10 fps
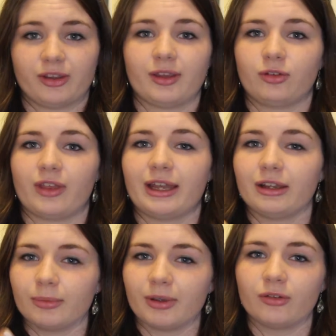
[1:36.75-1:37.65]
it gives you that
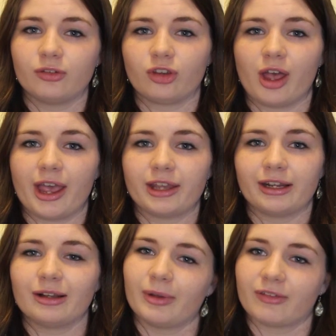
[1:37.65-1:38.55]
little bit of shine, a
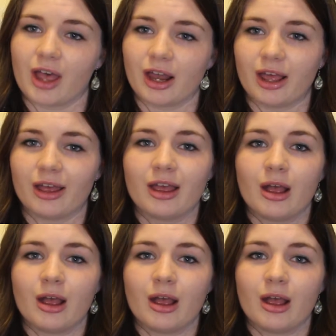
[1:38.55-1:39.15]
little bit of colour.